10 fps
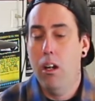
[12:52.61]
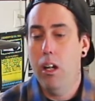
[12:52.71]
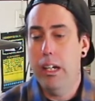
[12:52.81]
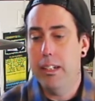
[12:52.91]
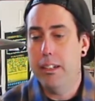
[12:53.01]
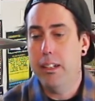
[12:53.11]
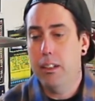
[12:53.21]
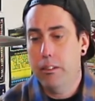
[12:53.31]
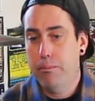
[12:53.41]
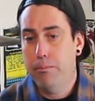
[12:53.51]
And
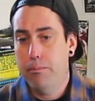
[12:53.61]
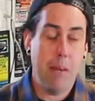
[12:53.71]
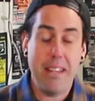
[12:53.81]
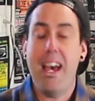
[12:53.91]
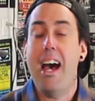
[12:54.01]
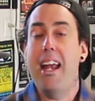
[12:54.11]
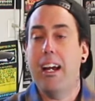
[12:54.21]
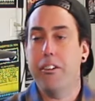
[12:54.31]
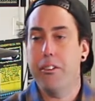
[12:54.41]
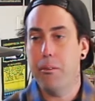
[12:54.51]
my dad
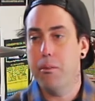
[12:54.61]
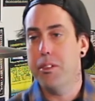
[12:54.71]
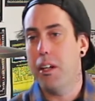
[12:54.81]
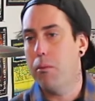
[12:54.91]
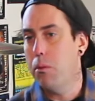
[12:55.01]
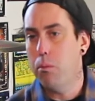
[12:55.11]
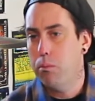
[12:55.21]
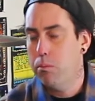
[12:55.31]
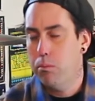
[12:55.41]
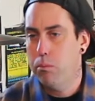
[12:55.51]
actually was like, well,
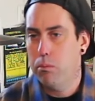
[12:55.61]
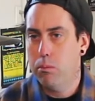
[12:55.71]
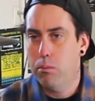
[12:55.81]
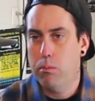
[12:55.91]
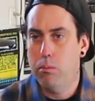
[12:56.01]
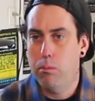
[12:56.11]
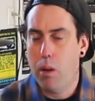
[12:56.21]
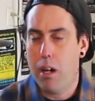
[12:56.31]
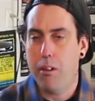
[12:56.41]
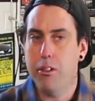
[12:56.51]

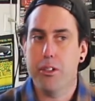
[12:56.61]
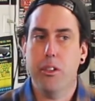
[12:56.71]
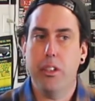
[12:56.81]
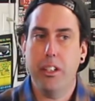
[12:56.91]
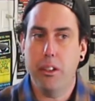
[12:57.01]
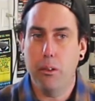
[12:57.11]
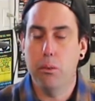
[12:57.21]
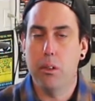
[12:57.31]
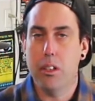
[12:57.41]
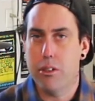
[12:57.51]
why don't you just clean the old
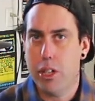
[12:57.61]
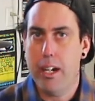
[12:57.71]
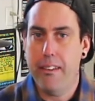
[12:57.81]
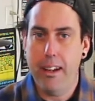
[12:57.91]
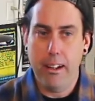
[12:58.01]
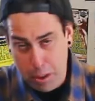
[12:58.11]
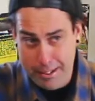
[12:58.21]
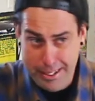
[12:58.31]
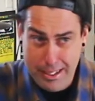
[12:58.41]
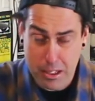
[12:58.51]
one and try that? What I
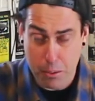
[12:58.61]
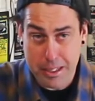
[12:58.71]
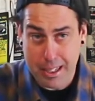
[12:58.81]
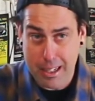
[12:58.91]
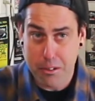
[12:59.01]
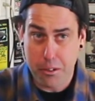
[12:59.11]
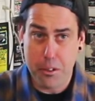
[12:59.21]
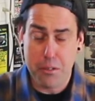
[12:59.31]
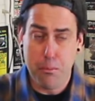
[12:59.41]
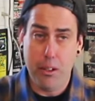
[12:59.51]
did is I went to AutoZone
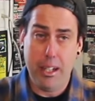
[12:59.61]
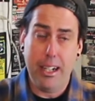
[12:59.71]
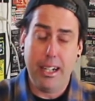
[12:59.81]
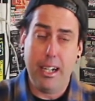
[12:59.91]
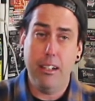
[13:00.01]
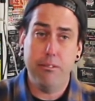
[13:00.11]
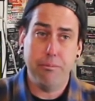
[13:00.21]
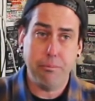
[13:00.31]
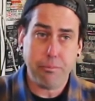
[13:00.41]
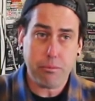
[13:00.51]
this morning and I got
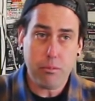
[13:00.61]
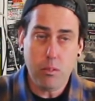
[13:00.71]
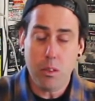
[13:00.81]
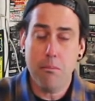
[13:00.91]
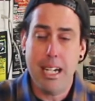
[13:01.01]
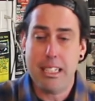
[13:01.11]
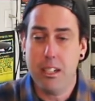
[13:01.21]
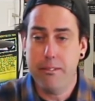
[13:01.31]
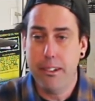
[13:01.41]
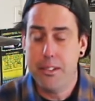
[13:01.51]
mass
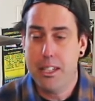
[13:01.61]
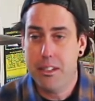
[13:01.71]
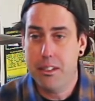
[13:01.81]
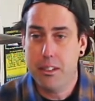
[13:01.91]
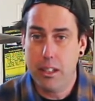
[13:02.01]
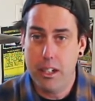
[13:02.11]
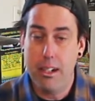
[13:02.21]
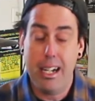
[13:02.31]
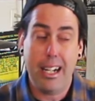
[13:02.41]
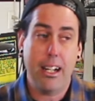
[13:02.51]
airflow sensor cleaner
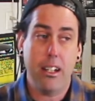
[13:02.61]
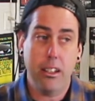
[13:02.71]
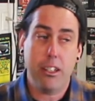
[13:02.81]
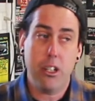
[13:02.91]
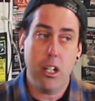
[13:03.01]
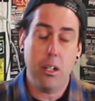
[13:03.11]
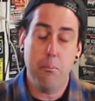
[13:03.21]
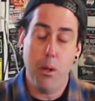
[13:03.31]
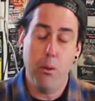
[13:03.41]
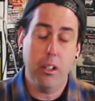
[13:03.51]
and I got an electronic
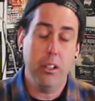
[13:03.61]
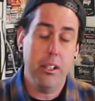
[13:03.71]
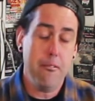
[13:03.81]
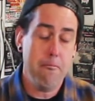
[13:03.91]
component cleaner